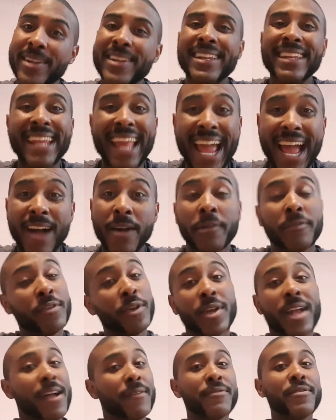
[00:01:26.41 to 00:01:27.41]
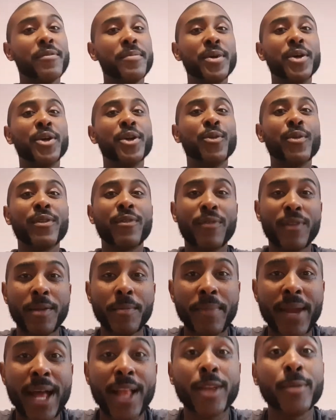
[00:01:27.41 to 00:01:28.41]
Now, if you're not familiar with Finn
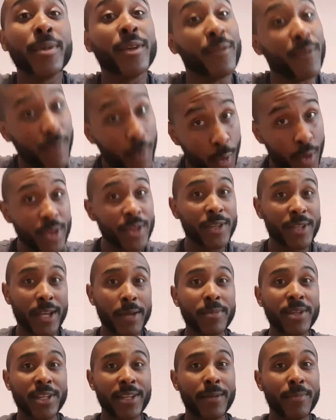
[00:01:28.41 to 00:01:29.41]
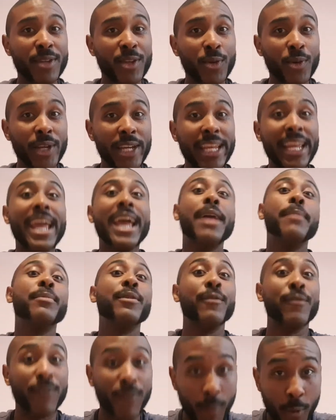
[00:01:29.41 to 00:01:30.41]
Balor before the WWE and
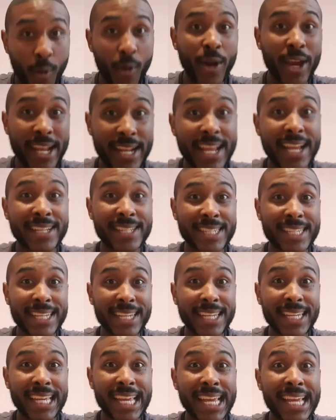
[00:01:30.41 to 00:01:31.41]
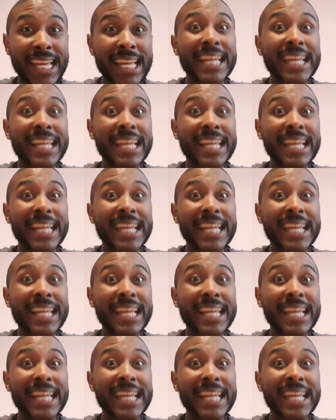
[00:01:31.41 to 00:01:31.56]
before NXT,